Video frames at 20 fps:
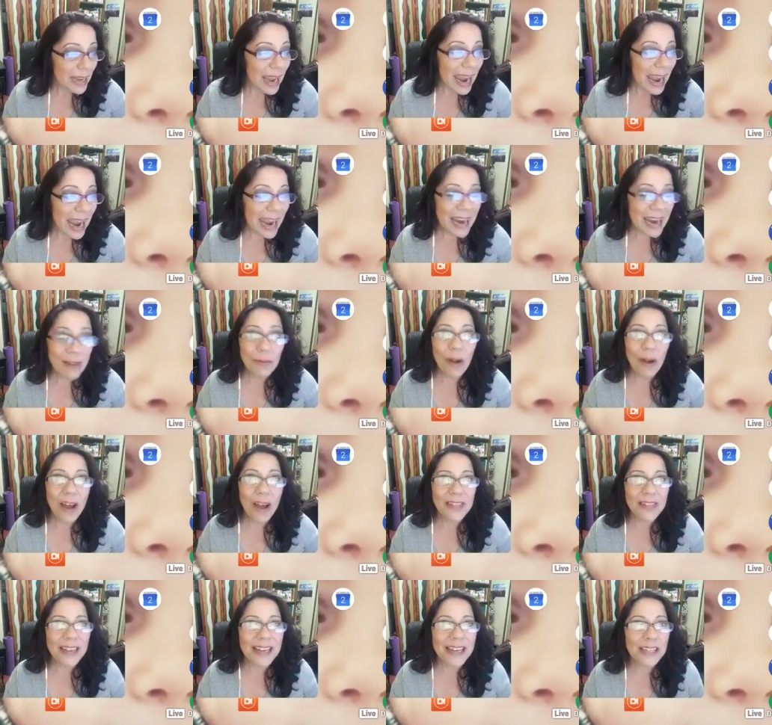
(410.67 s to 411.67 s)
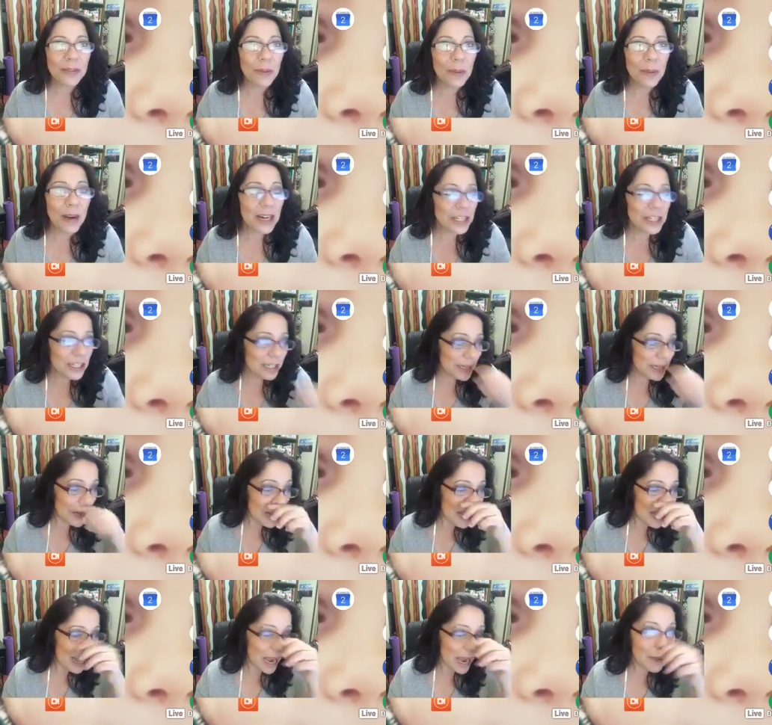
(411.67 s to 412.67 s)
Hey Ron, thanks for watching.
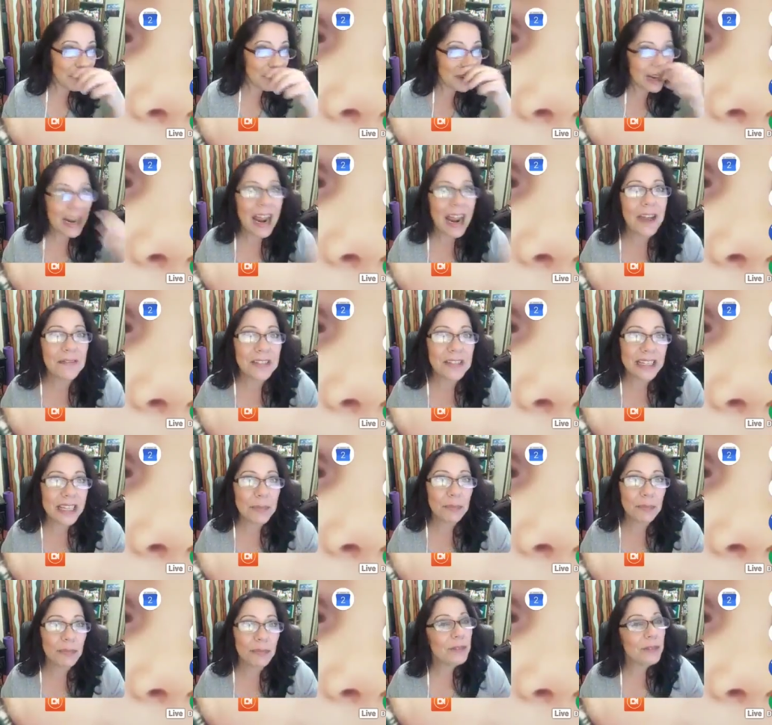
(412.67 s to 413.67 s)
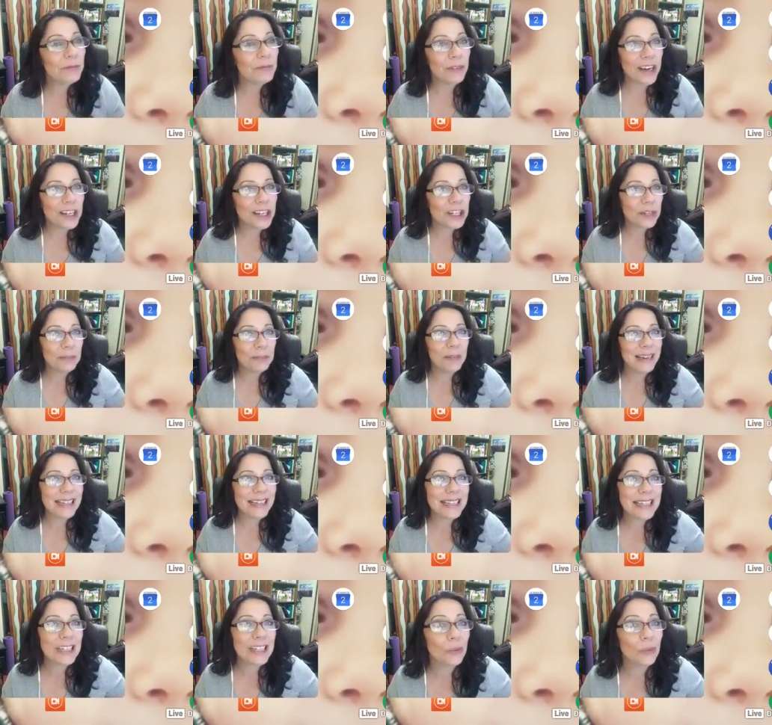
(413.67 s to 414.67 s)
I'm going to have to keep refreshing my
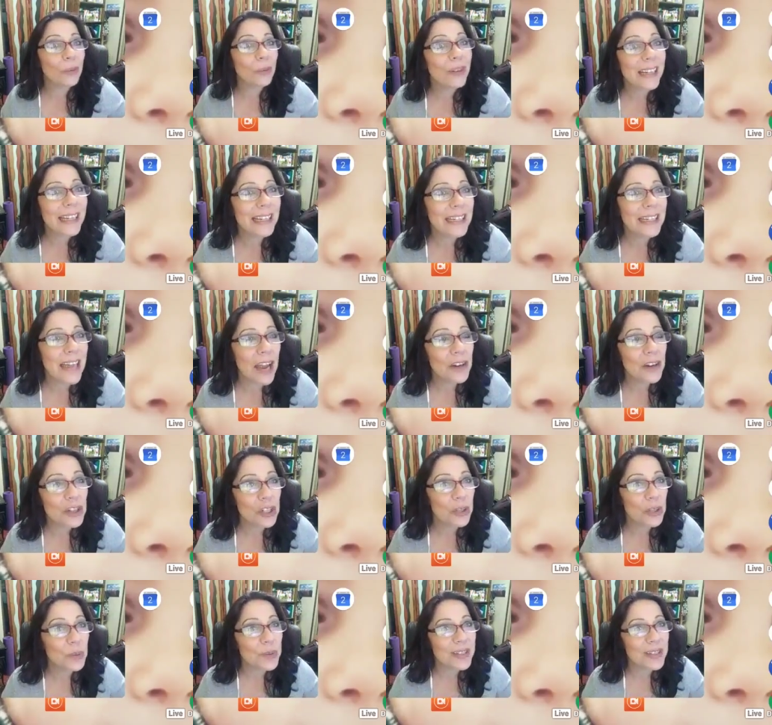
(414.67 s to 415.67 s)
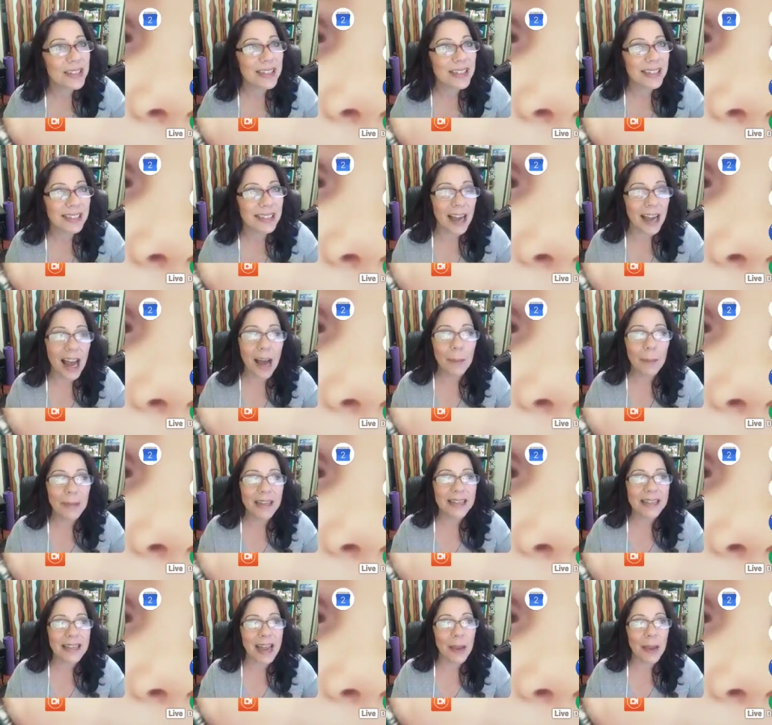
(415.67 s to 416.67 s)
screen to see
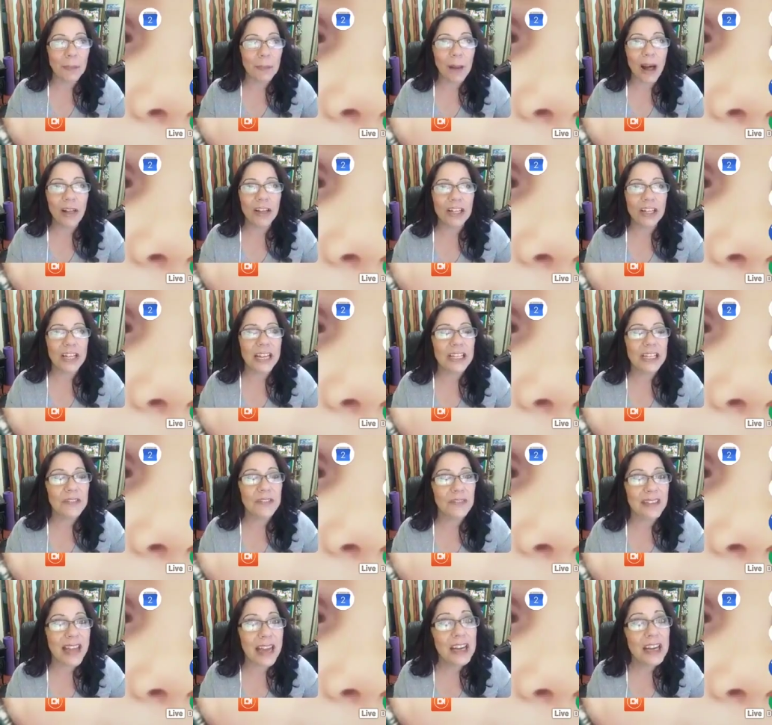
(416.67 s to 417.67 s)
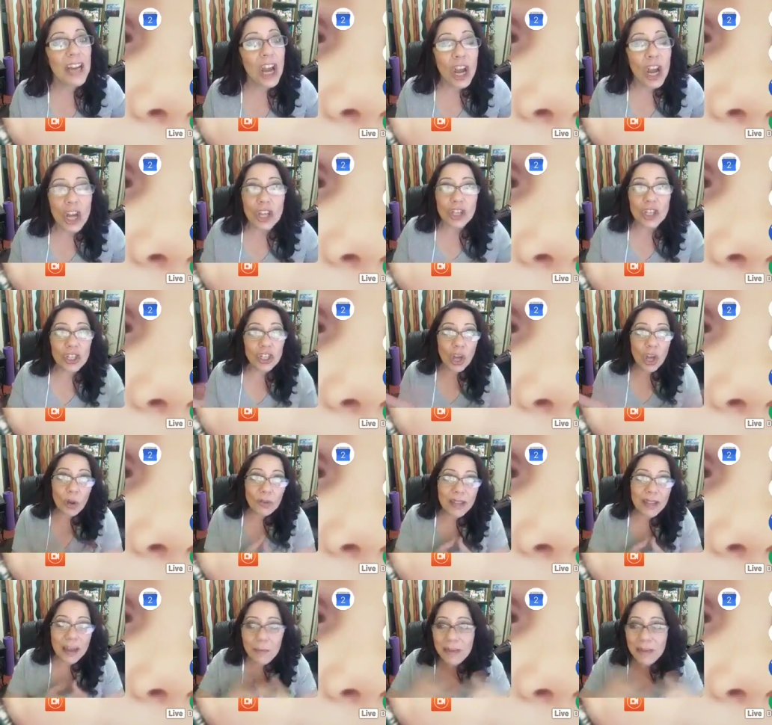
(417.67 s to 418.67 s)
comments. I apologize for that. So let
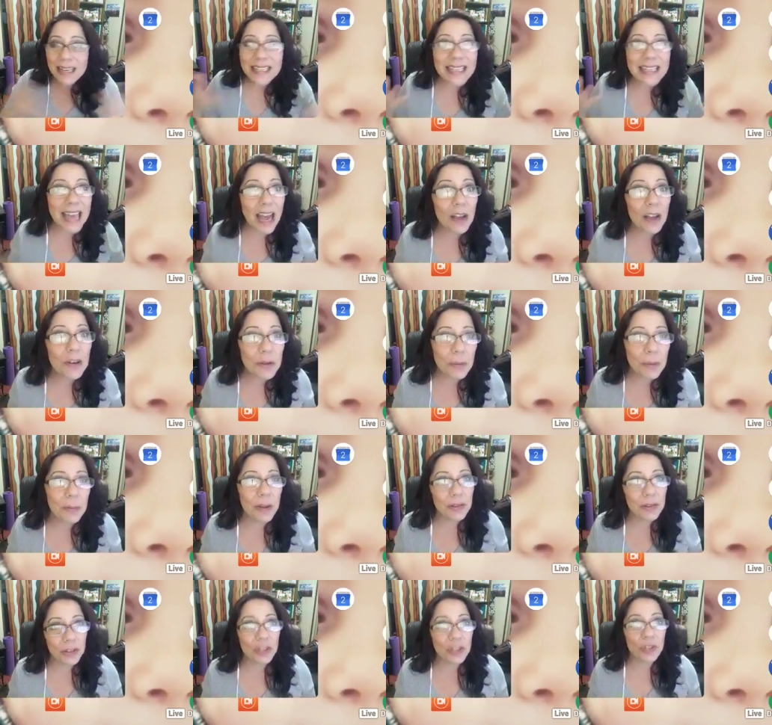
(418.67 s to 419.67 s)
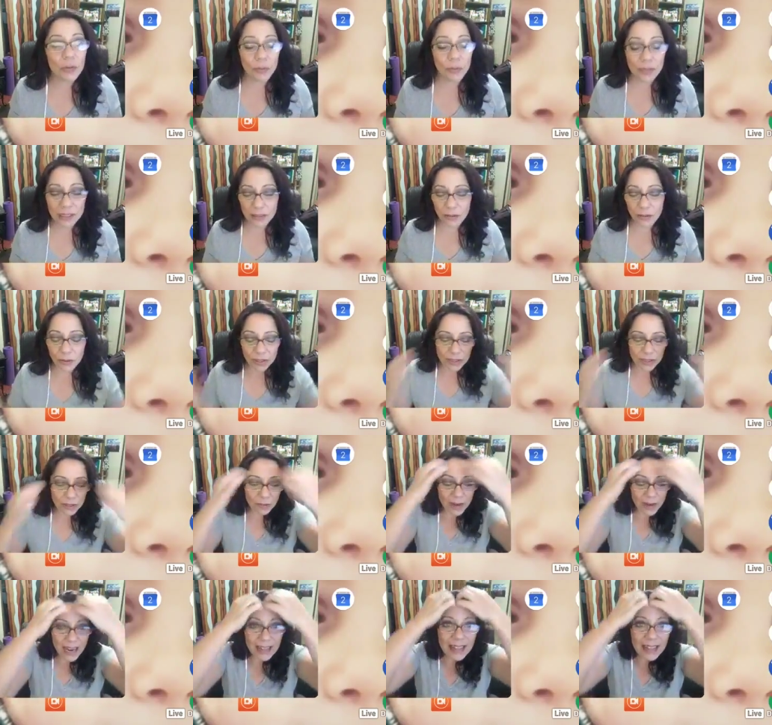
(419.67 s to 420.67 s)
me tell you about this resource,
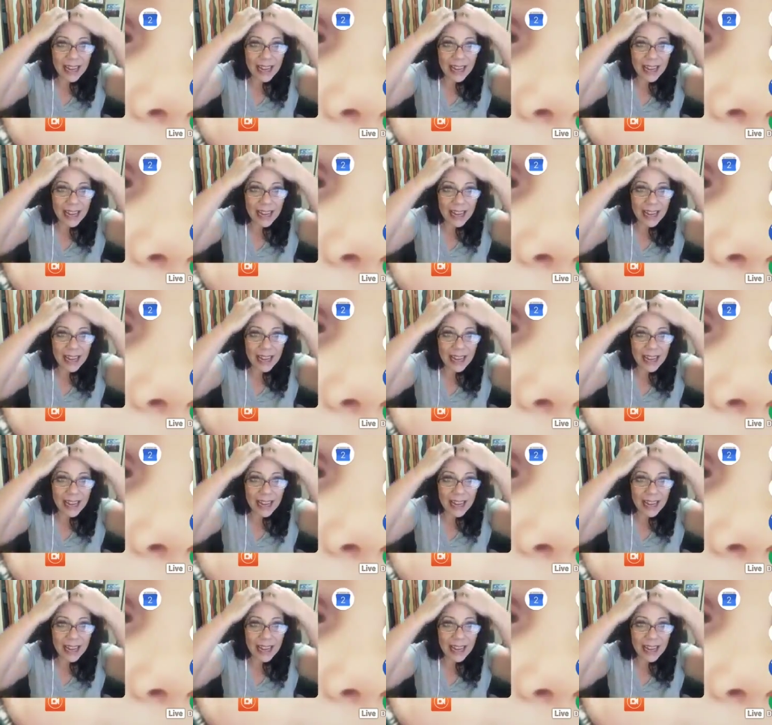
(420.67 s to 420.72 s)
okay?